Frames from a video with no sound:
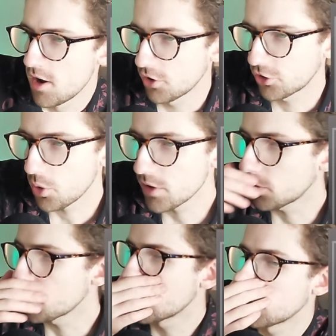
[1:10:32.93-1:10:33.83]
They're showing
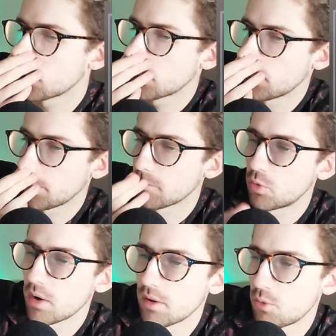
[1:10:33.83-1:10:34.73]
some of the
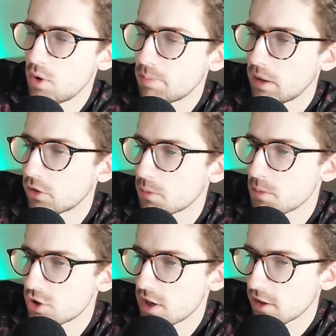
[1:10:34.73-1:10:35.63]
replays of some of
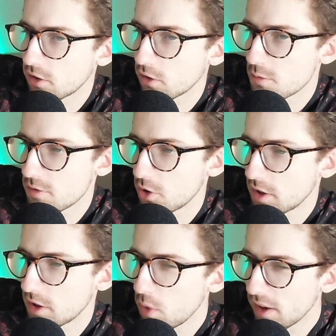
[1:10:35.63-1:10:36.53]
the chances from the first
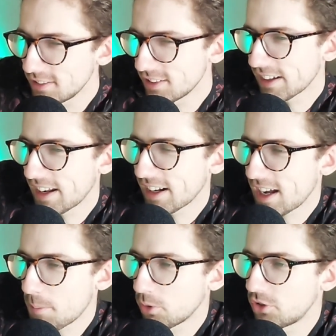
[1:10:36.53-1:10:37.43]
half. Wellington had a
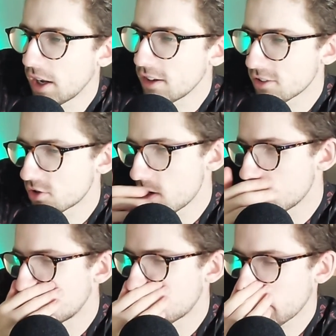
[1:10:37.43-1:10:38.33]
couple decent
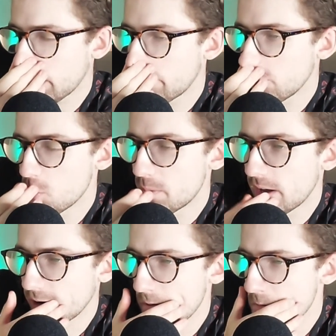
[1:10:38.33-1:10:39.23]
chances, that Gary Hooper
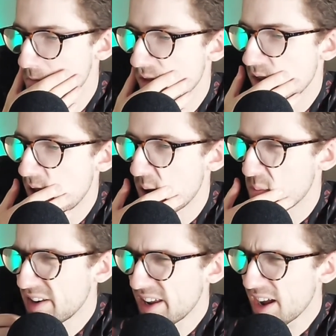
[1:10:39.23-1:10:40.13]
header.
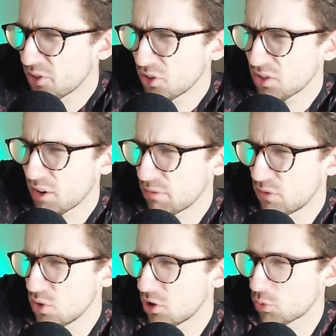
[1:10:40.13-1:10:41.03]
But yeah, it was just a
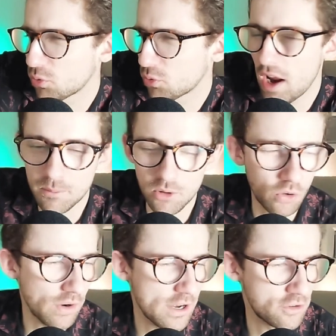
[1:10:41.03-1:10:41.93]
few just random
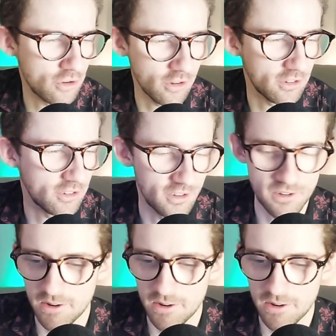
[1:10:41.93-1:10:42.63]
long-range shots,